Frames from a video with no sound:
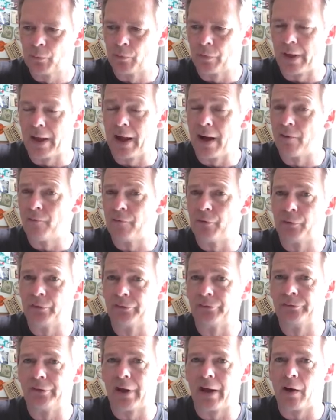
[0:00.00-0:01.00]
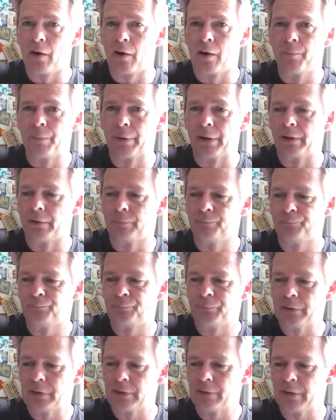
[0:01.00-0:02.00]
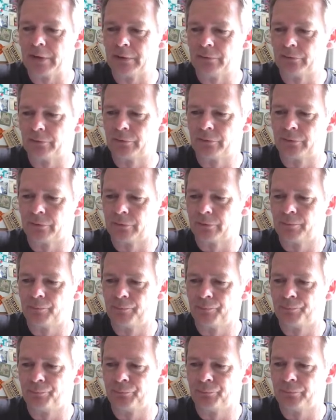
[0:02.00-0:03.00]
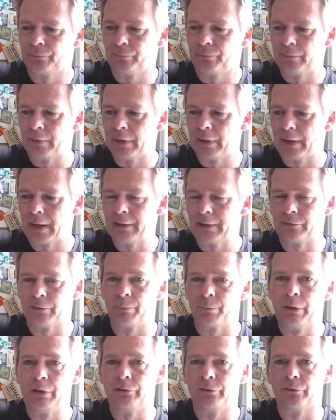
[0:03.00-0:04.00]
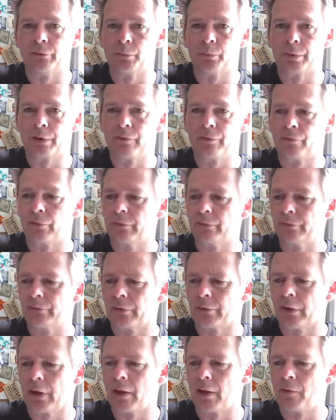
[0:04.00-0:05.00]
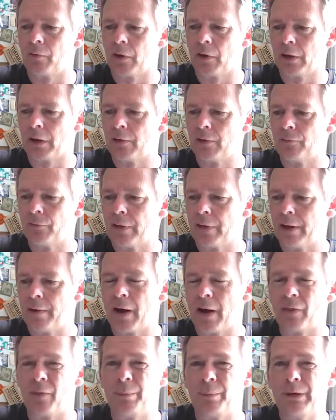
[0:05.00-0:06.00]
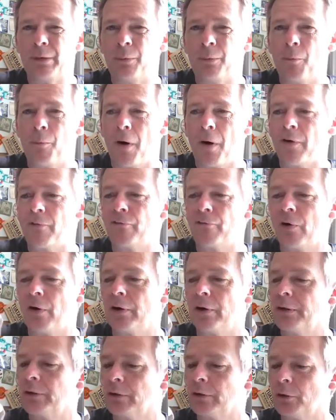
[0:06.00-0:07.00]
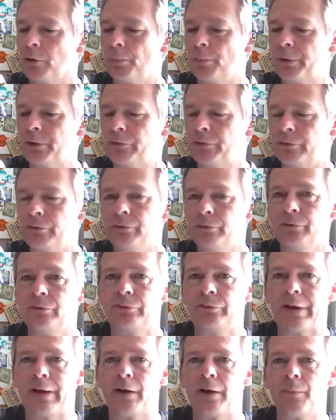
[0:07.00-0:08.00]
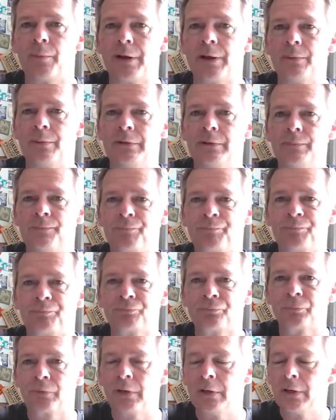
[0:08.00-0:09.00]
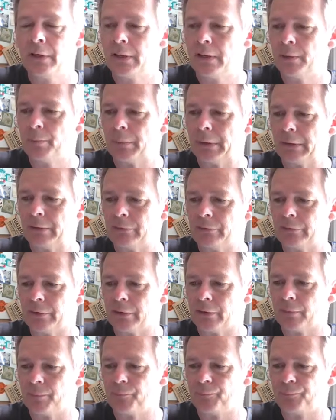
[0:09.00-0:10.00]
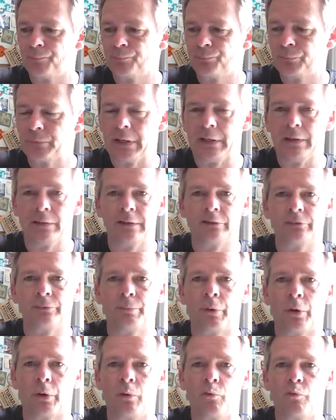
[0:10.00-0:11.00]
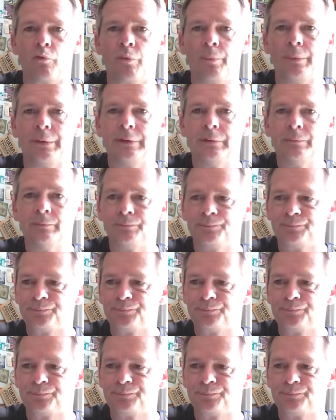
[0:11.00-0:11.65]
They are very sour, but yeah, that's as a personal preference. I love that. Other people might find it a little bit too sour maybe, but yeah, that's spot on for me.